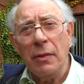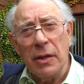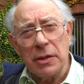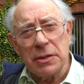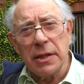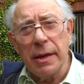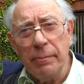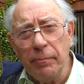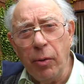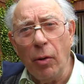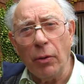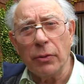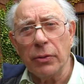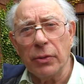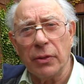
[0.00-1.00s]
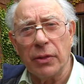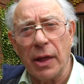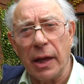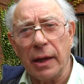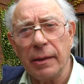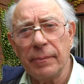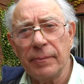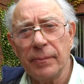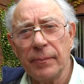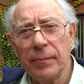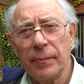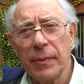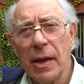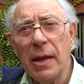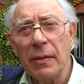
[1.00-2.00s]
that's the important thing,
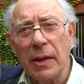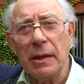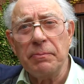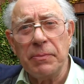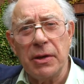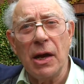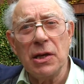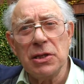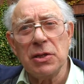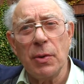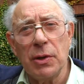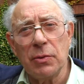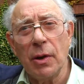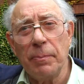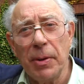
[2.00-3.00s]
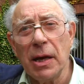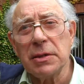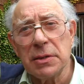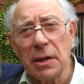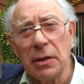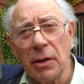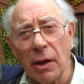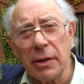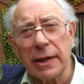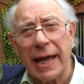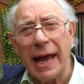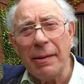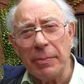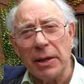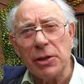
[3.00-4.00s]
that turns you into a person and not a
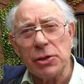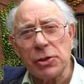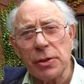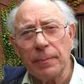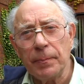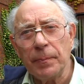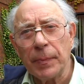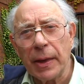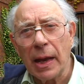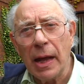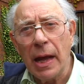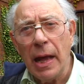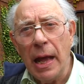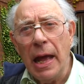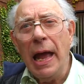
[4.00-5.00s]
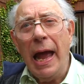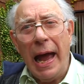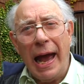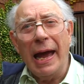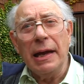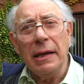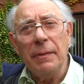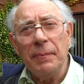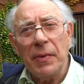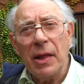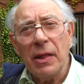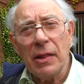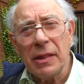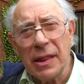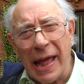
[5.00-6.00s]
cabbage. And
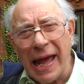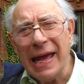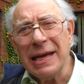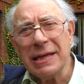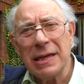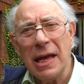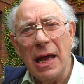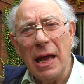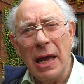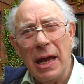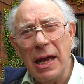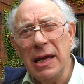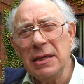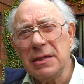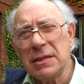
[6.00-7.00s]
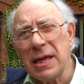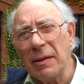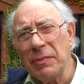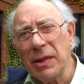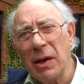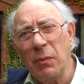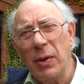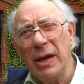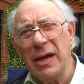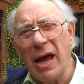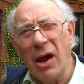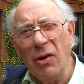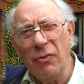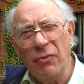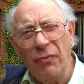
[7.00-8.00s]
that is something we
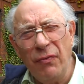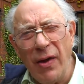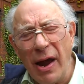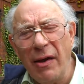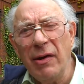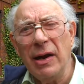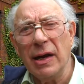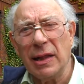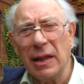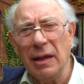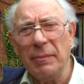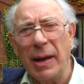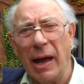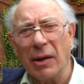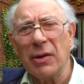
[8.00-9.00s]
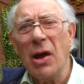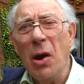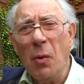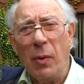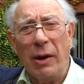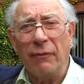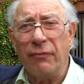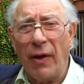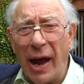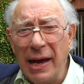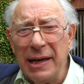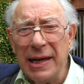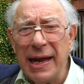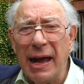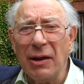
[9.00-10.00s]
know very little about. We're
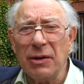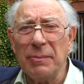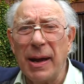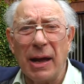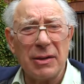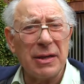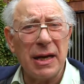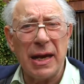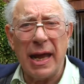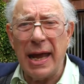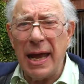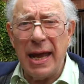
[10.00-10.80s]
finding out about it.